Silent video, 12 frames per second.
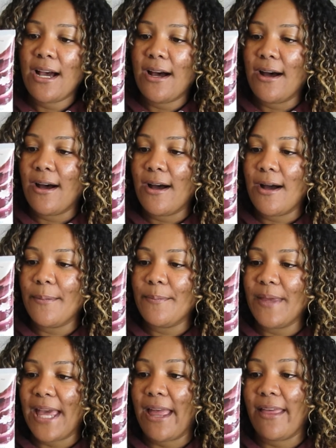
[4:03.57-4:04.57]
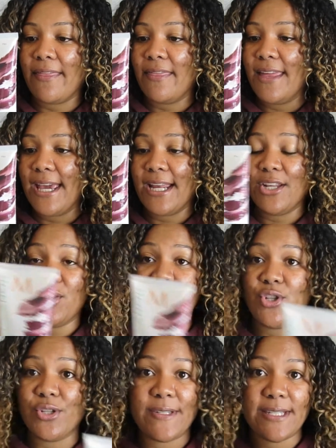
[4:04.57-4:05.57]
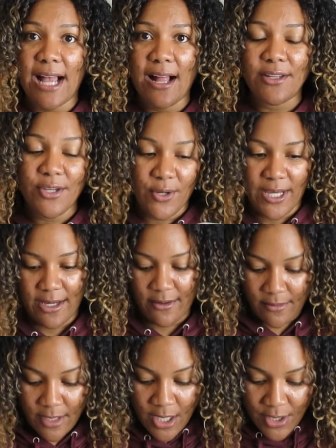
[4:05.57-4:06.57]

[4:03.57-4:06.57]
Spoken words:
And then you just towel your hair.